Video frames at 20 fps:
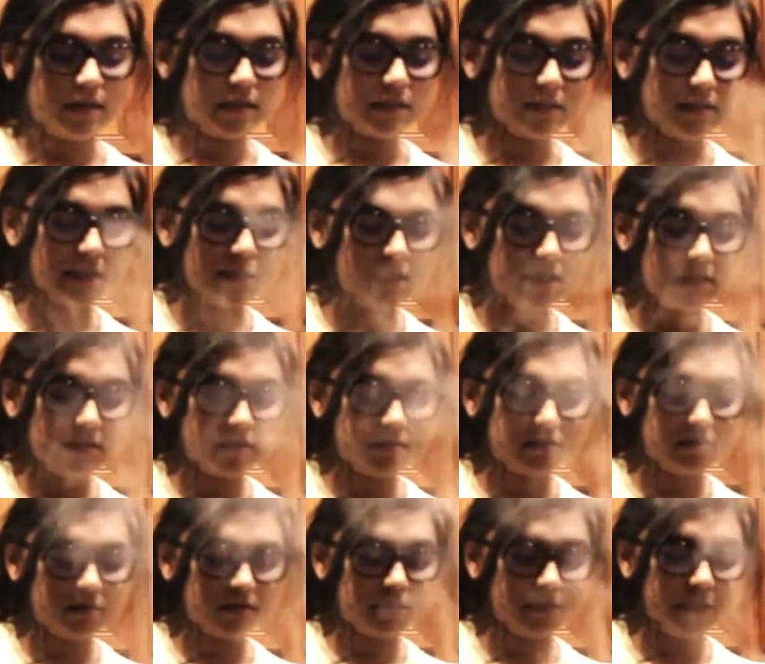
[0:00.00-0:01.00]

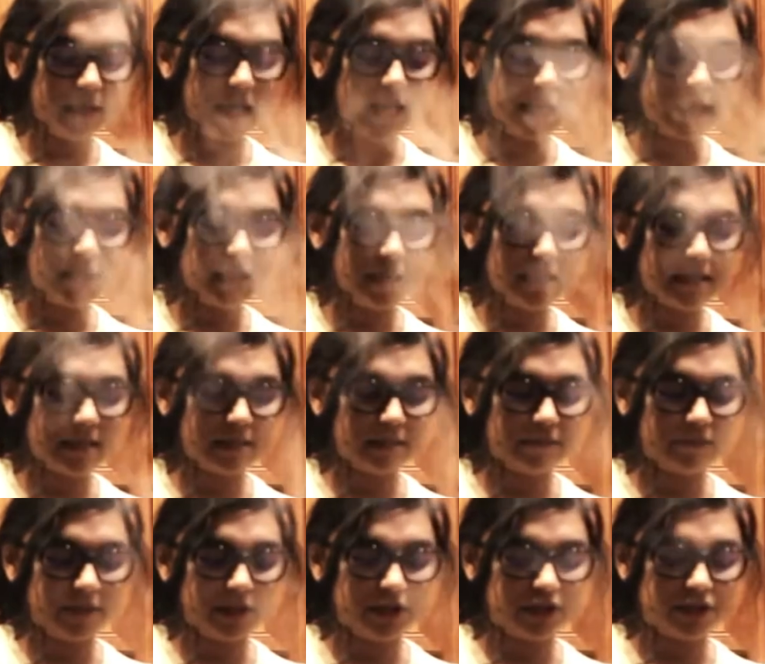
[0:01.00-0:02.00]
spaghetti
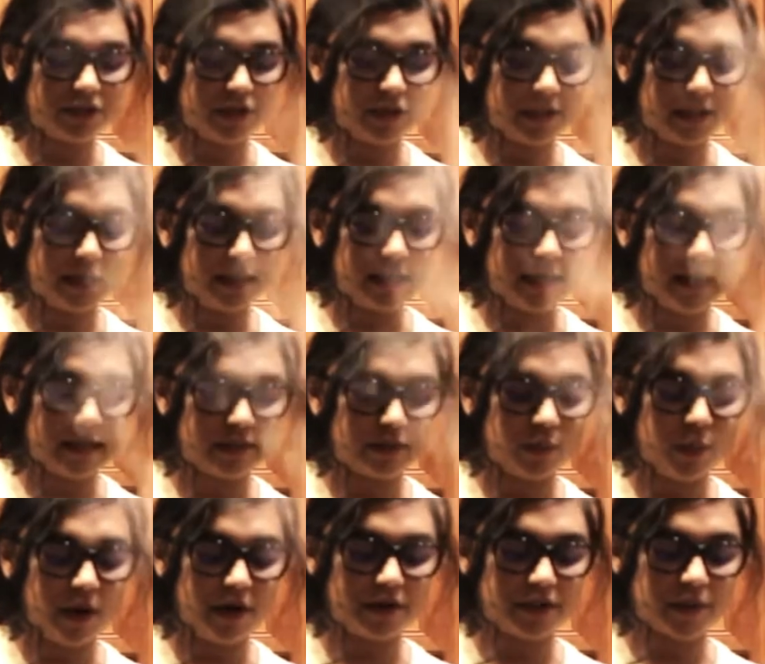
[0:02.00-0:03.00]
is finished cooking as
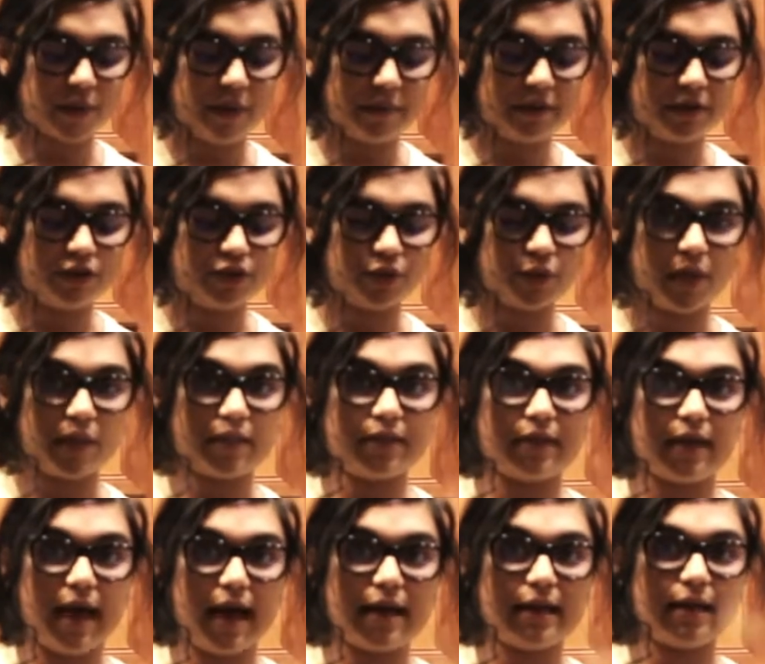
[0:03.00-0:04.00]
well, so I'm gonna drain
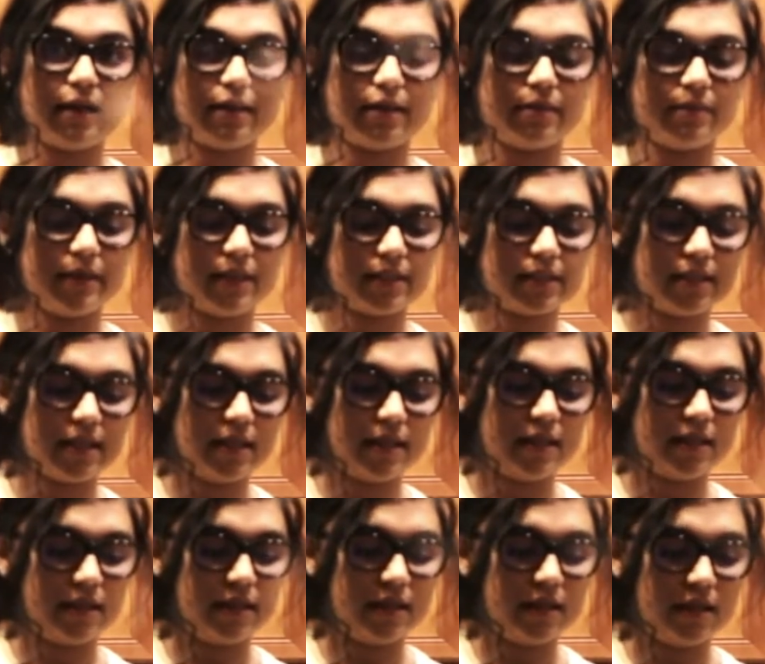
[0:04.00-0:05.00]
that and then mix
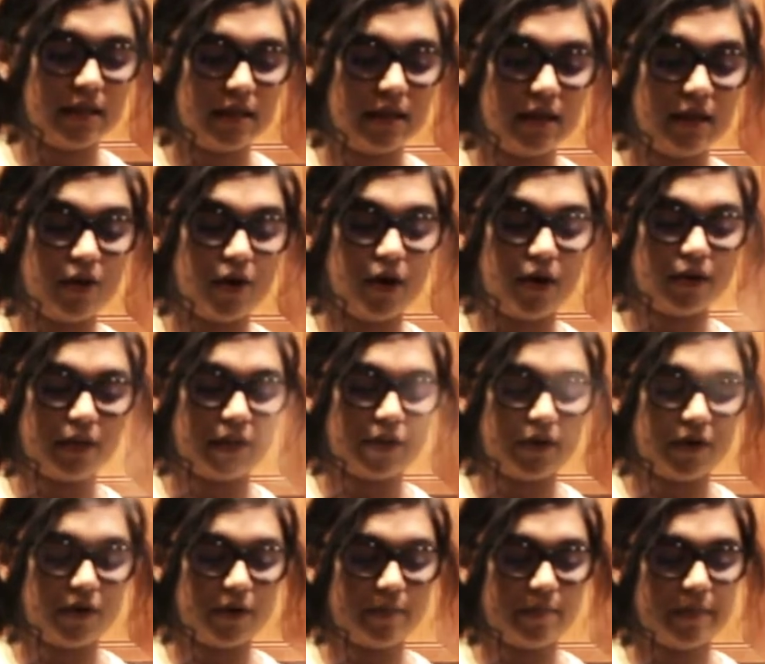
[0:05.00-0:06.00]
in the garlic
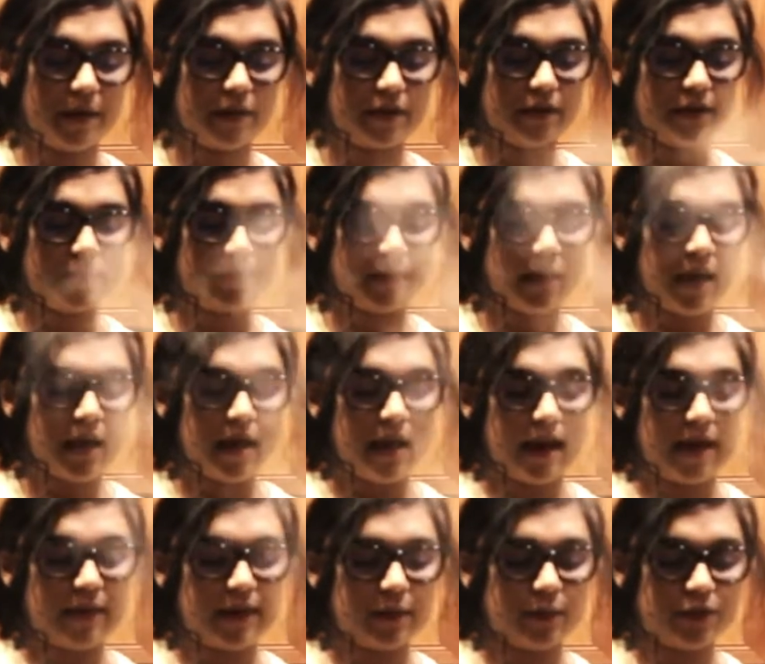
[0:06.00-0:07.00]
herb butter.
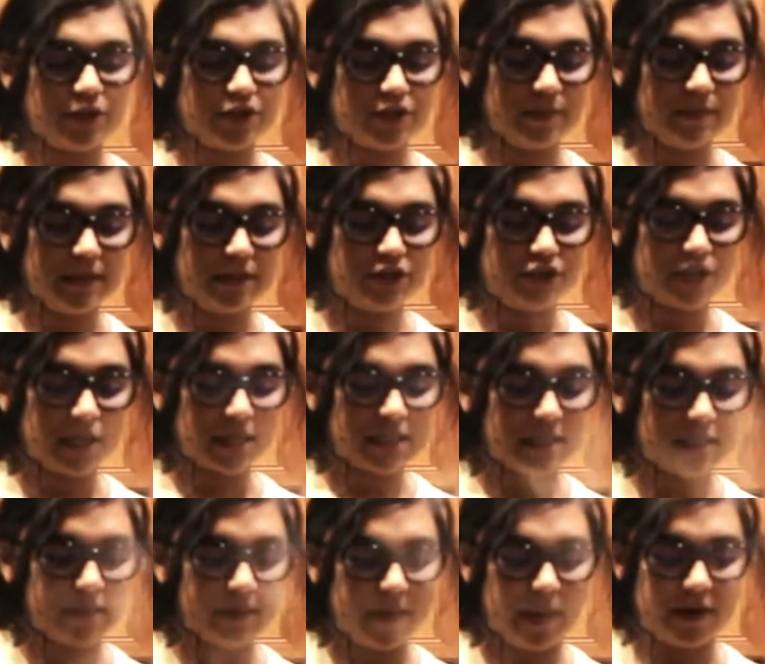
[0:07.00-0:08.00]
And then we should be
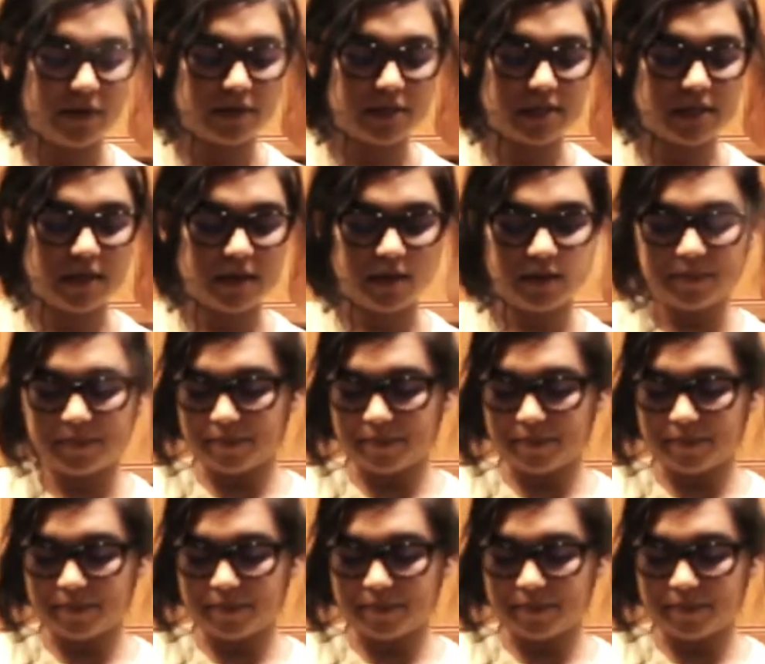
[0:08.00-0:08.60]
just about done.